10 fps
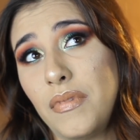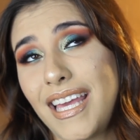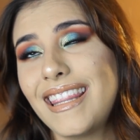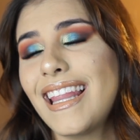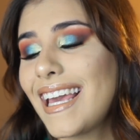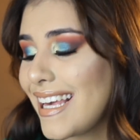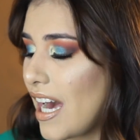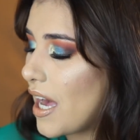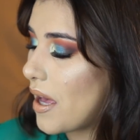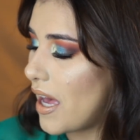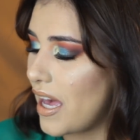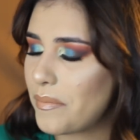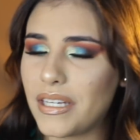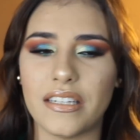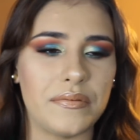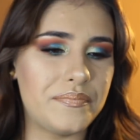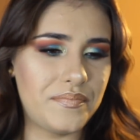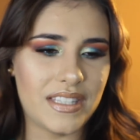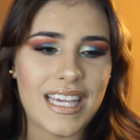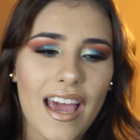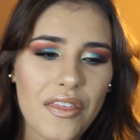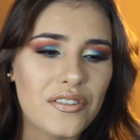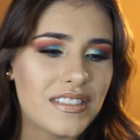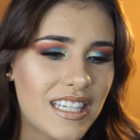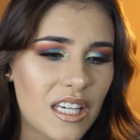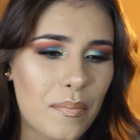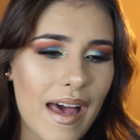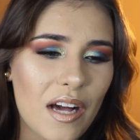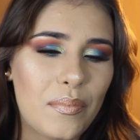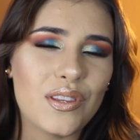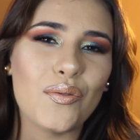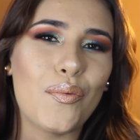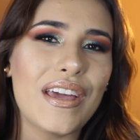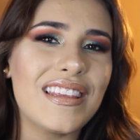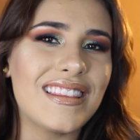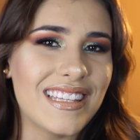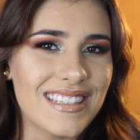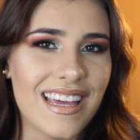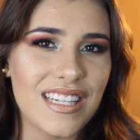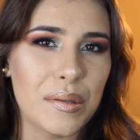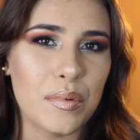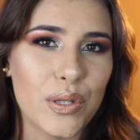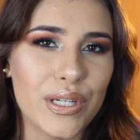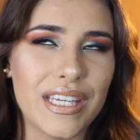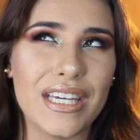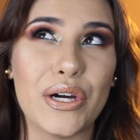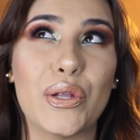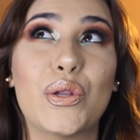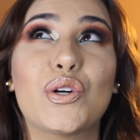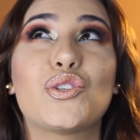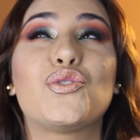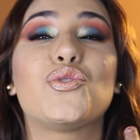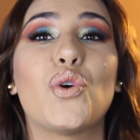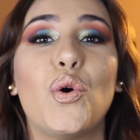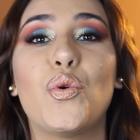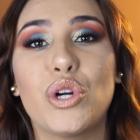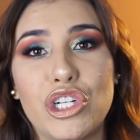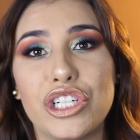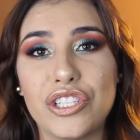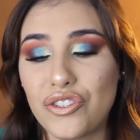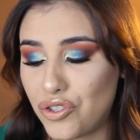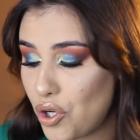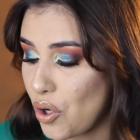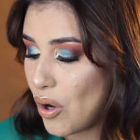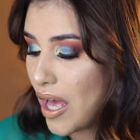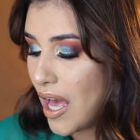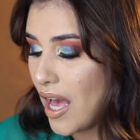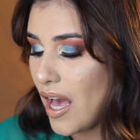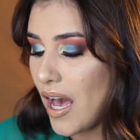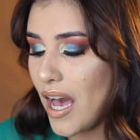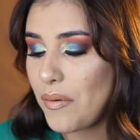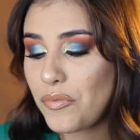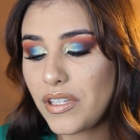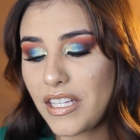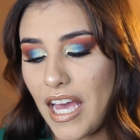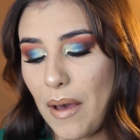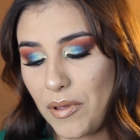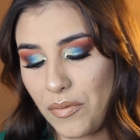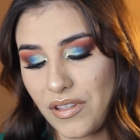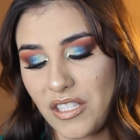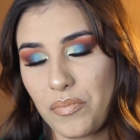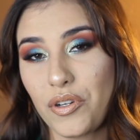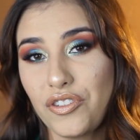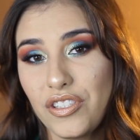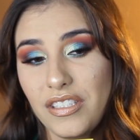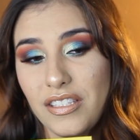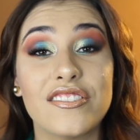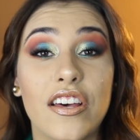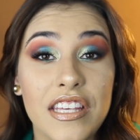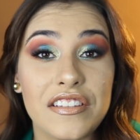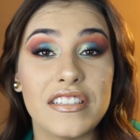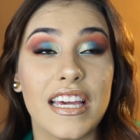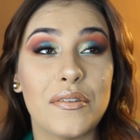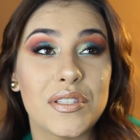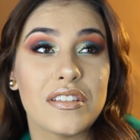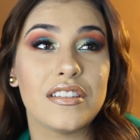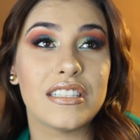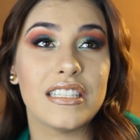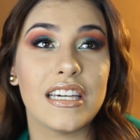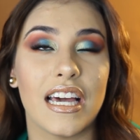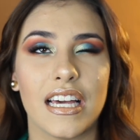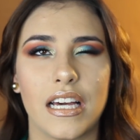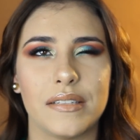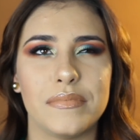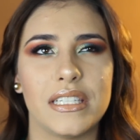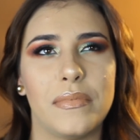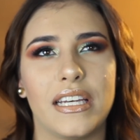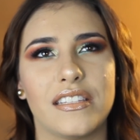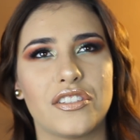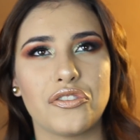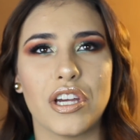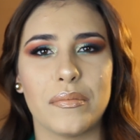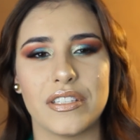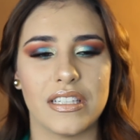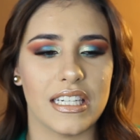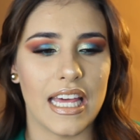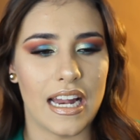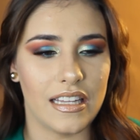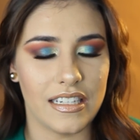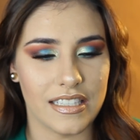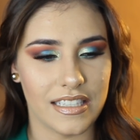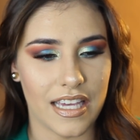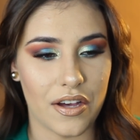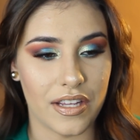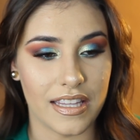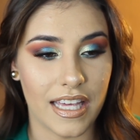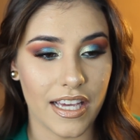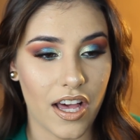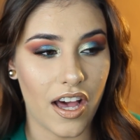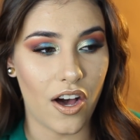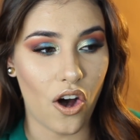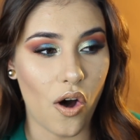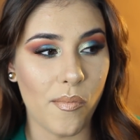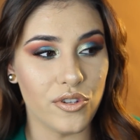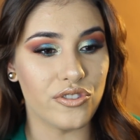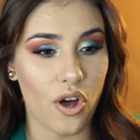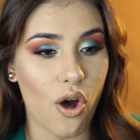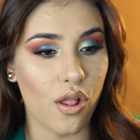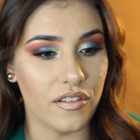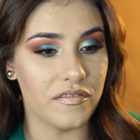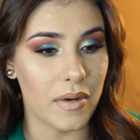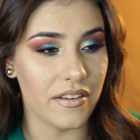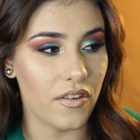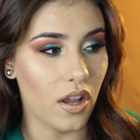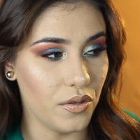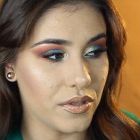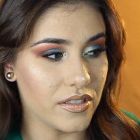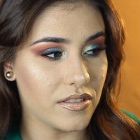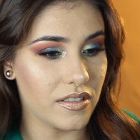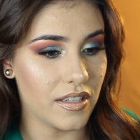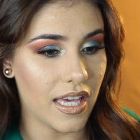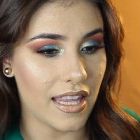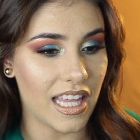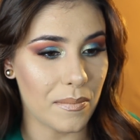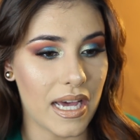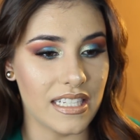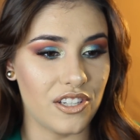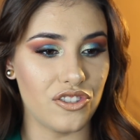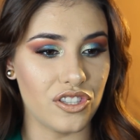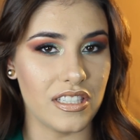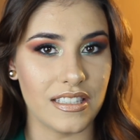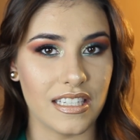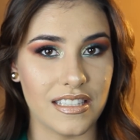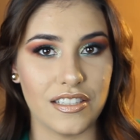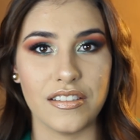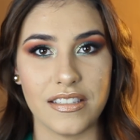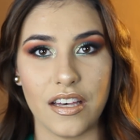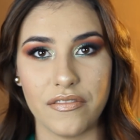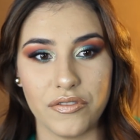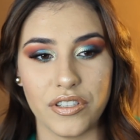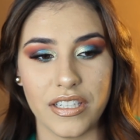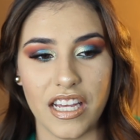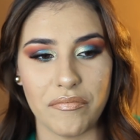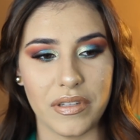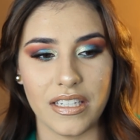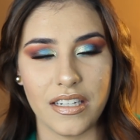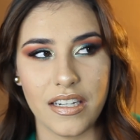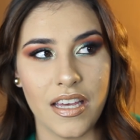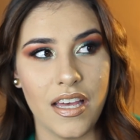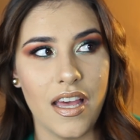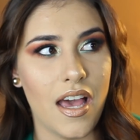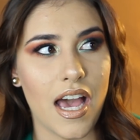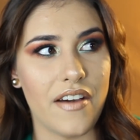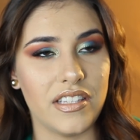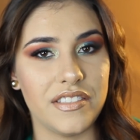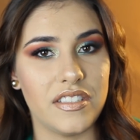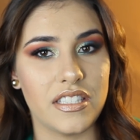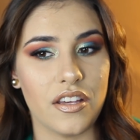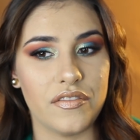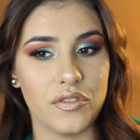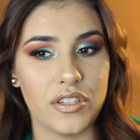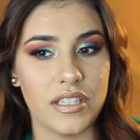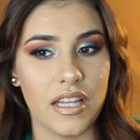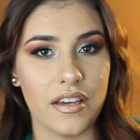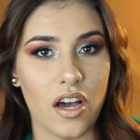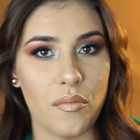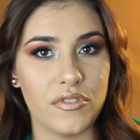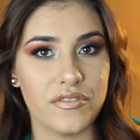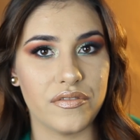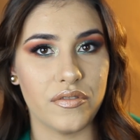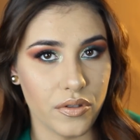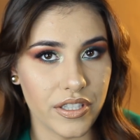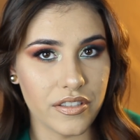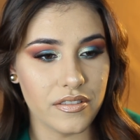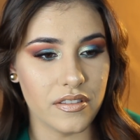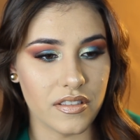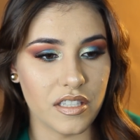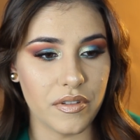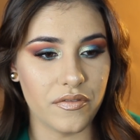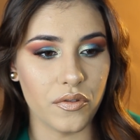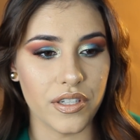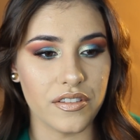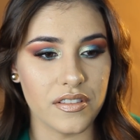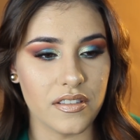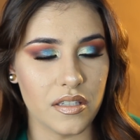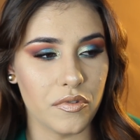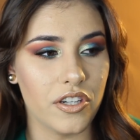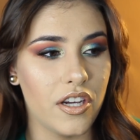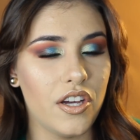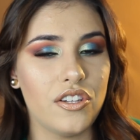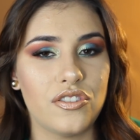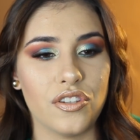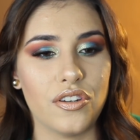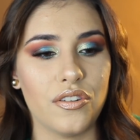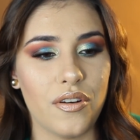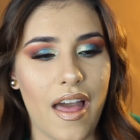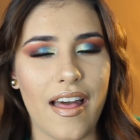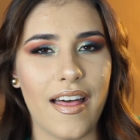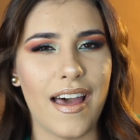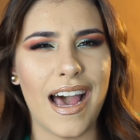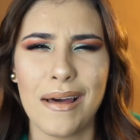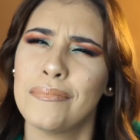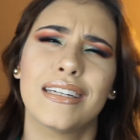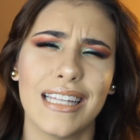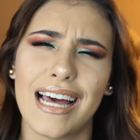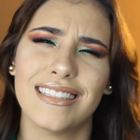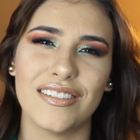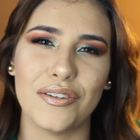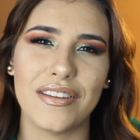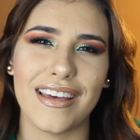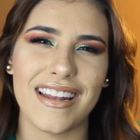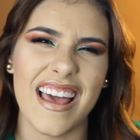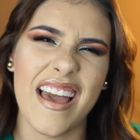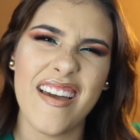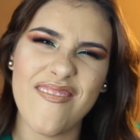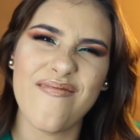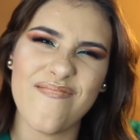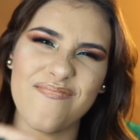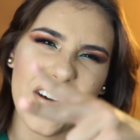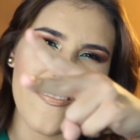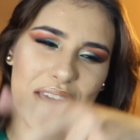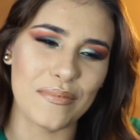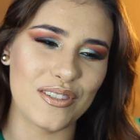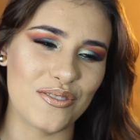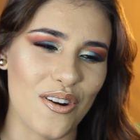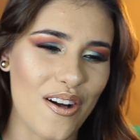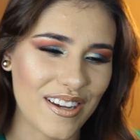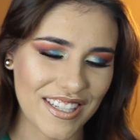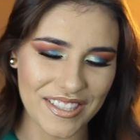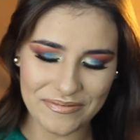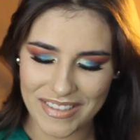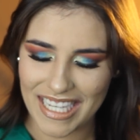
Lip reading: And like, I mean, yeah, there's kickback, but the way that these end up looks so good. So I'm really happy with this purchase. I saw the other day I was looking, I made my Instagram into like an analytics account, and like almost all of my followers and like my attention is like still in South Florida, and I haven't lived in South Florida in like almost 4 years. It's going to be 4 years this summer. So I'm glad to know that fam is strong, you know?